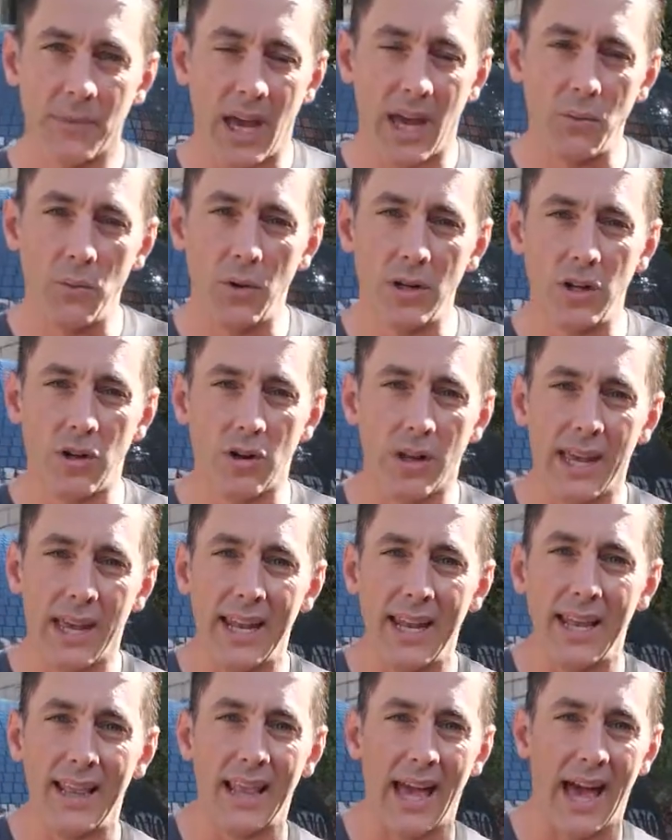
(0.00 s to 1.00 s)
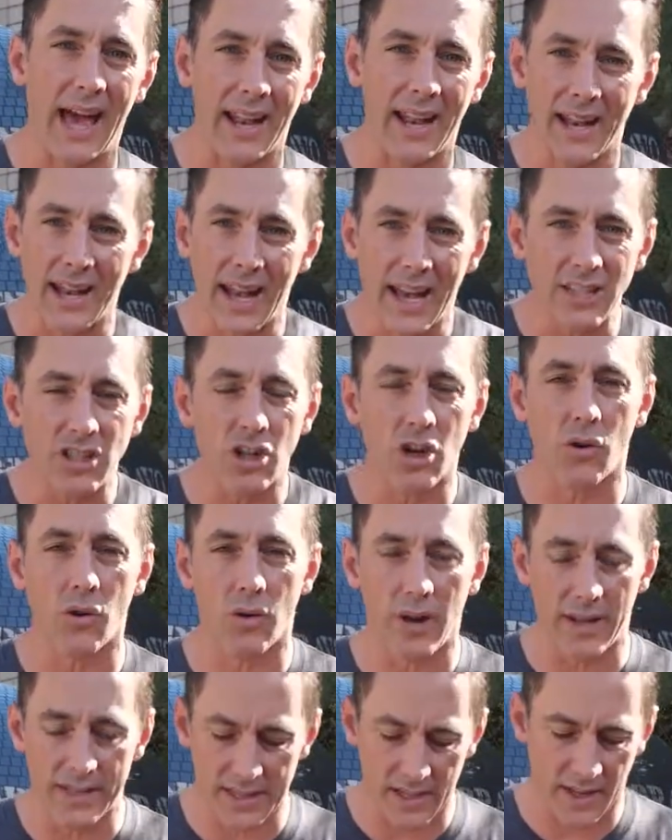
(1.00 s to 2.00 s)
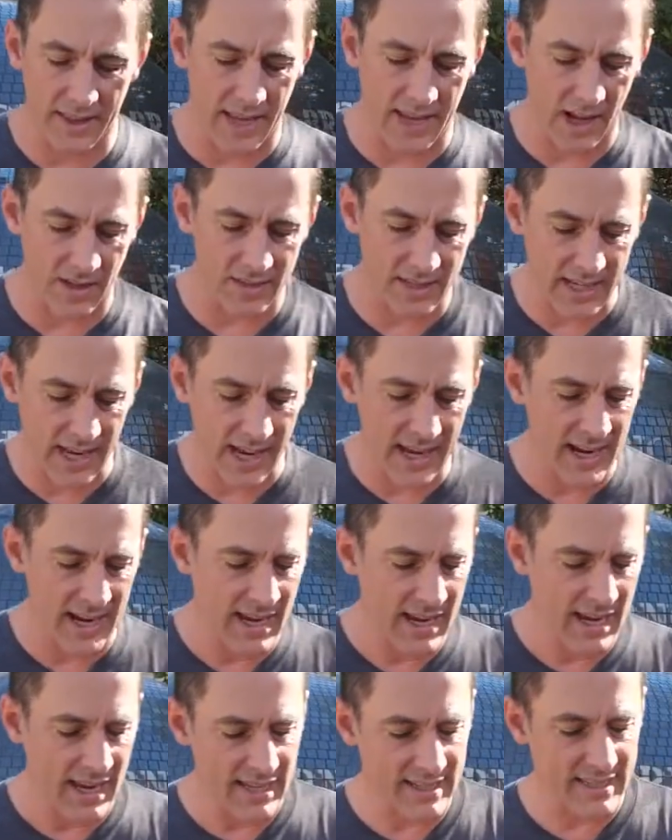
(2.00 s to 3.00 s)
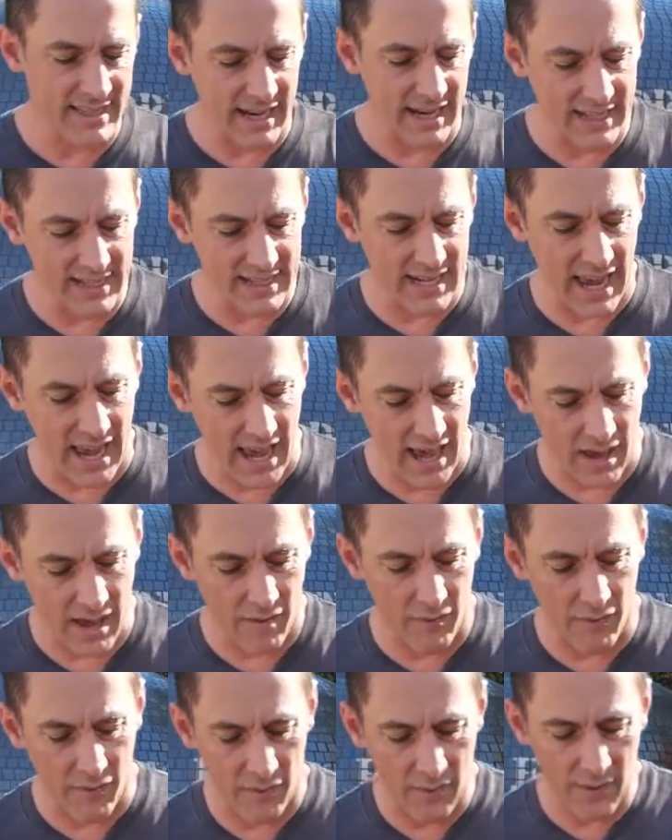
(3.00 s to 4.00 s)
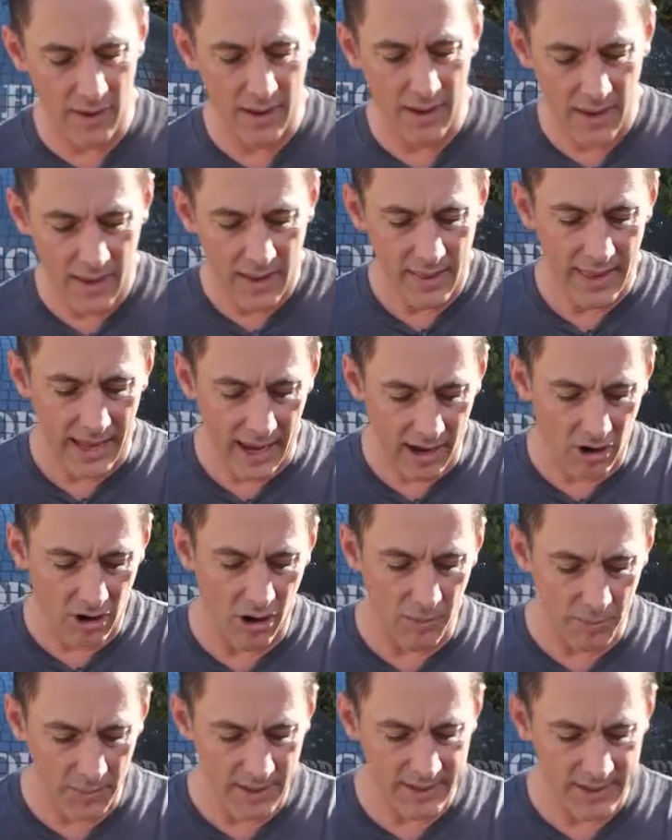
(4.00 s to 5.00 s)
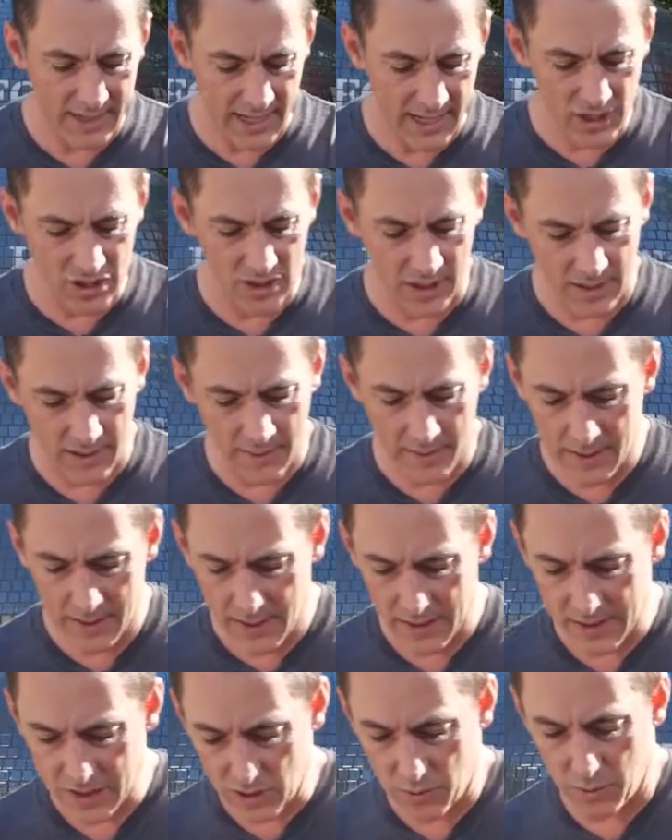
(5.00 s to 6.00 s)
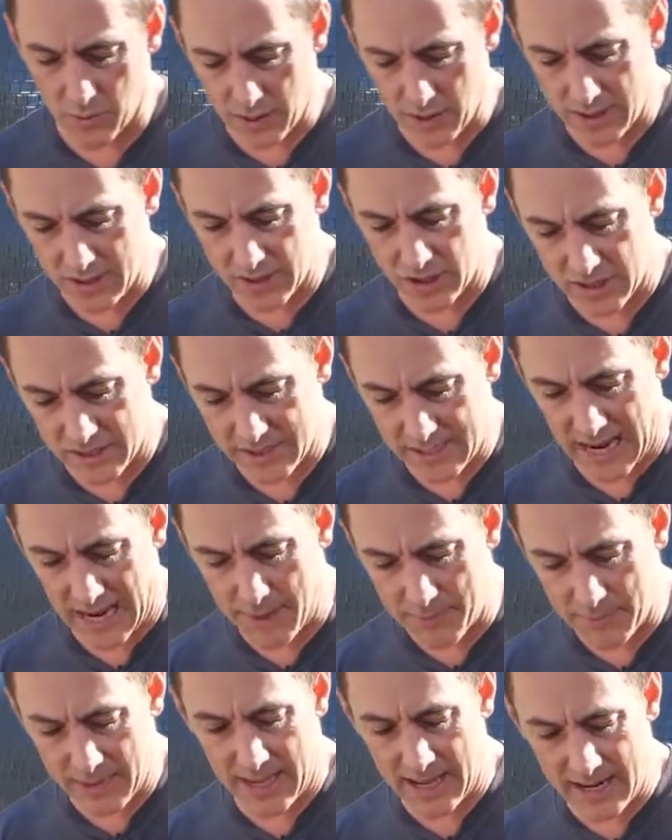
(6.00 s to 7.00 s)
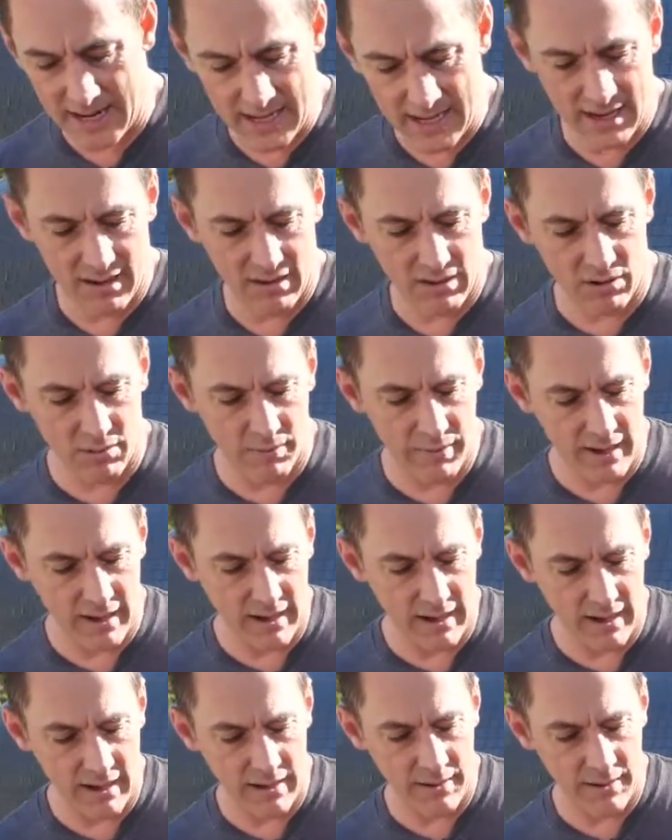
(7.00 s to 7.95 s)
And when you're getting that nice crust on the outside, it's nice to have that caramelization. So we're gonna just tap that in a little bit.